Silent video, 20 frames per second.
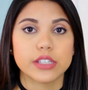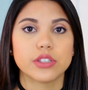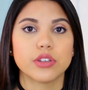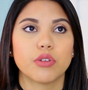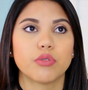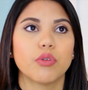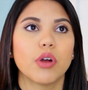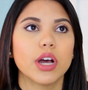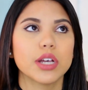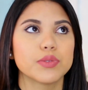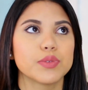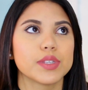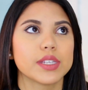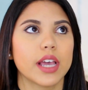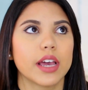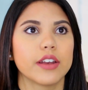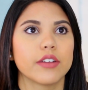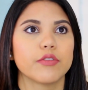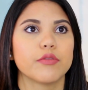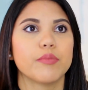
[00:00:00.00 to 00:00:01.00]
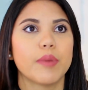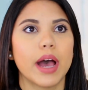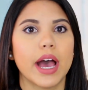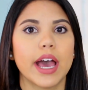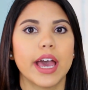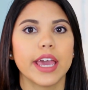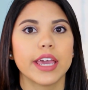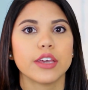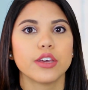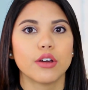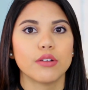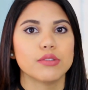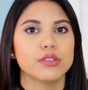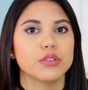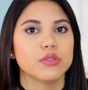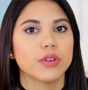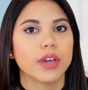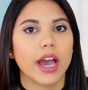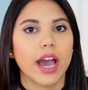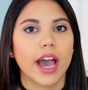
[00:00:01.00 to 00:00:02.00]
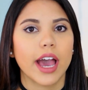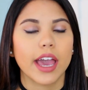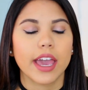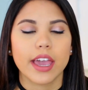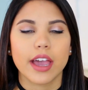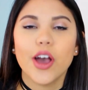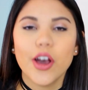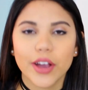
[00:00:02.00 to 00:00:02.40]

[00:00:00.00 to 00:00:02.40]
So Ross was kind of my go-to guy.